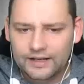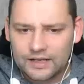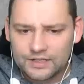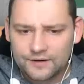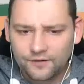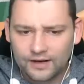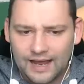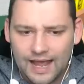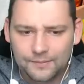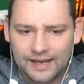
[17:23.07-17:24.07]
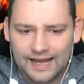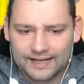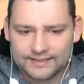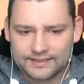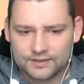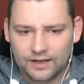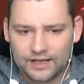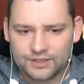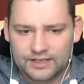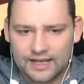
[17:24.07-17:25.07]
to actually find out how many axes I
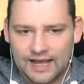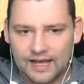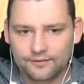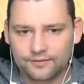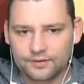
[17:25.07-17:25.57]
actually have.